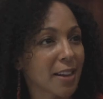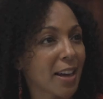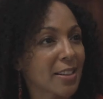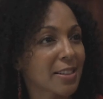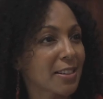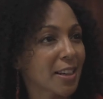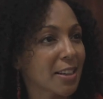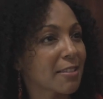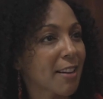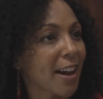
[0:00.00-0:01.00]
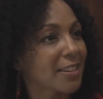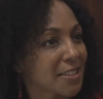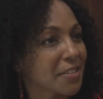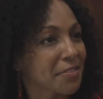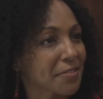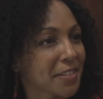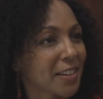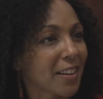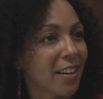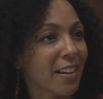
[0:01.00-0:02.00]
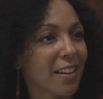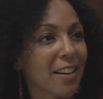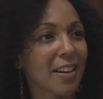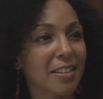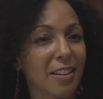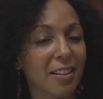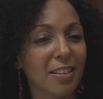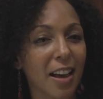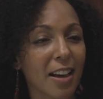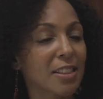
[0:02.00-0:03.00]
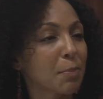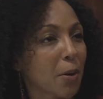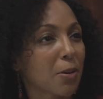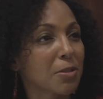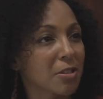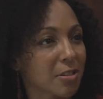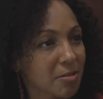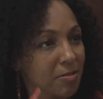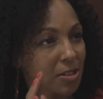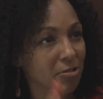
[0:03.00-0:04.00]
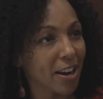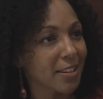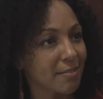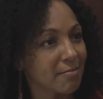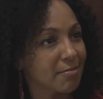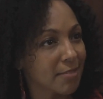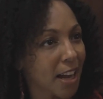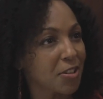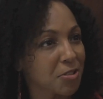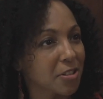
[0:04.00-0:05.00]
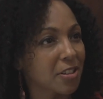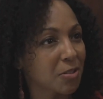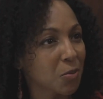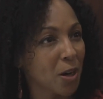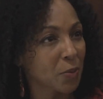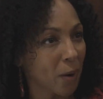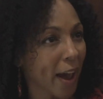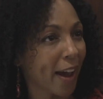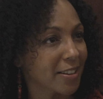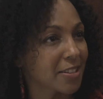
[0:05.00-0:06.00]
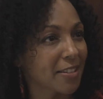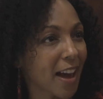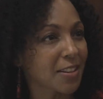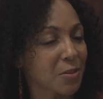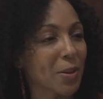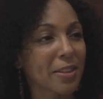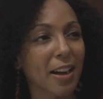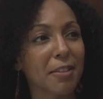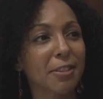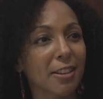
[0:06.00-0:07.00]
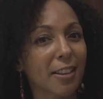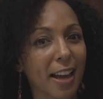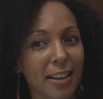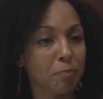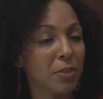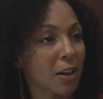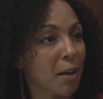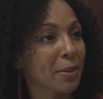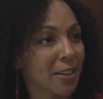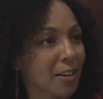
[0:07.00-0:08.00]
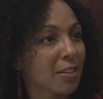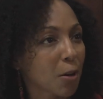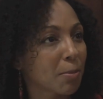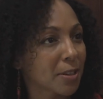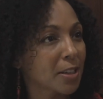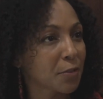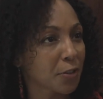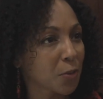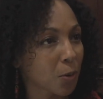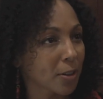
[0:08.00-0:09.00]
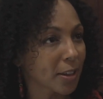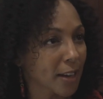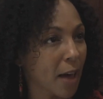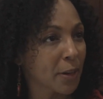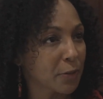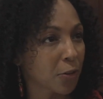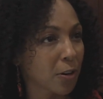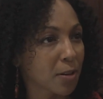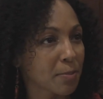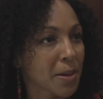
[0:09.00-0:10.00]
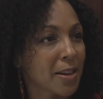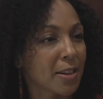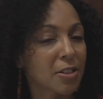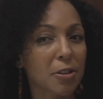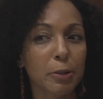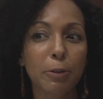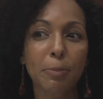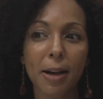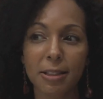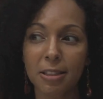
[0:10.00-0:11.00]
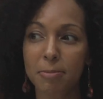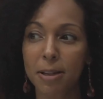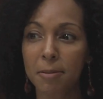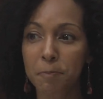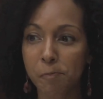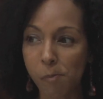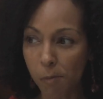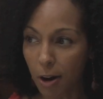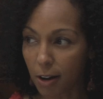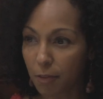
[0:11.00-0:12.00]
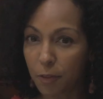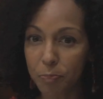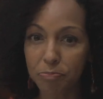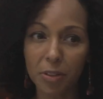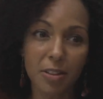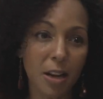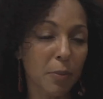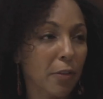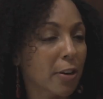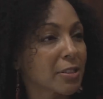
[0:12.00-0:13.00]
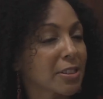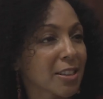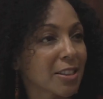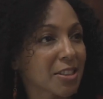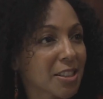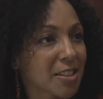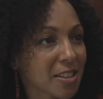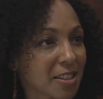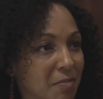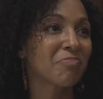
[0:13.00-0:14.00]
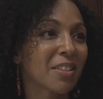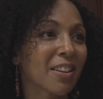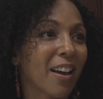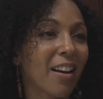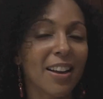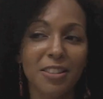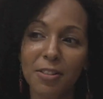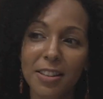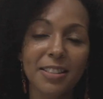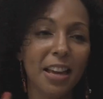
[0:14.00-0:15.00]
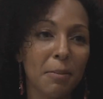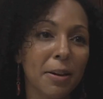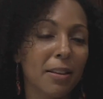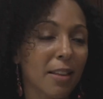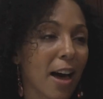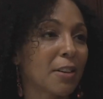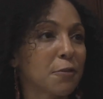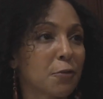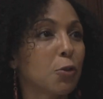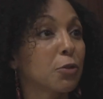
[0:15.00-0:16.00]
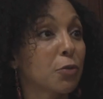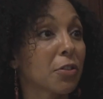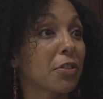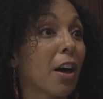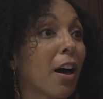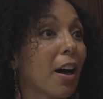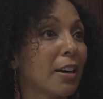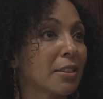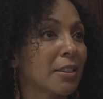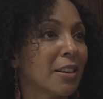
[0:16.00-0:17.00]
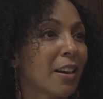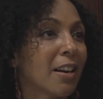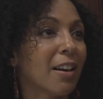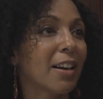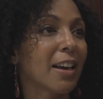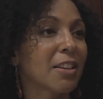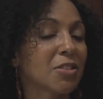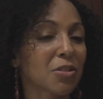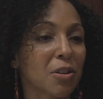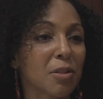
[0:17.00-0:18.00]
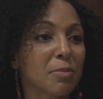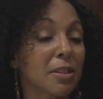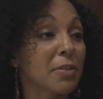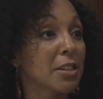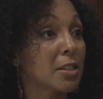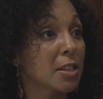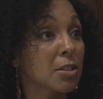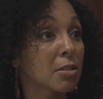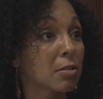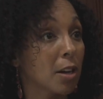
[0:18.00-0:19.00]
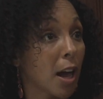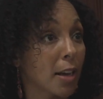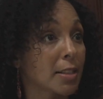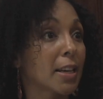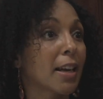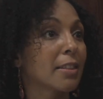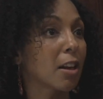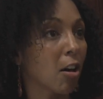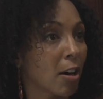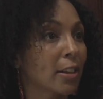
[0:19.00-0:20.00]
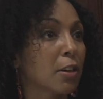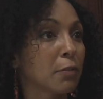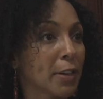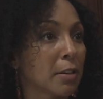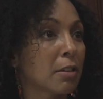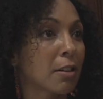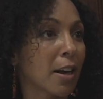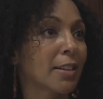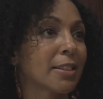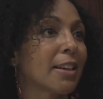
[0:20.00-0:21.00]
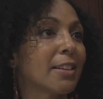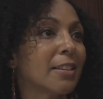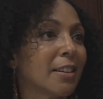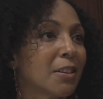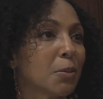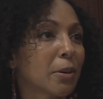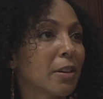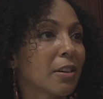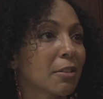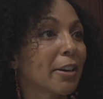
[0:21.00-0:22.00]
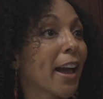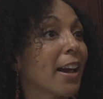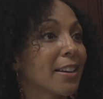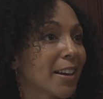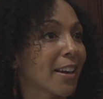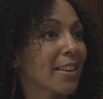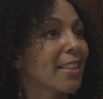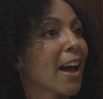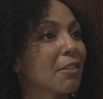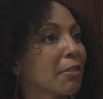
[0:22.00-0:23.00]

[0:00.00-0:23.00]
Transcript: nicely interactive uh, as opposed to straight lecture one way. So that's one thing I really like. I'm a young global leader for the World Economic Forum, so it reminds me of some of our discussions. Yeah, and so this gave me a lot of food for thought uh, in terms of the digital content, the audio video content we're creating in that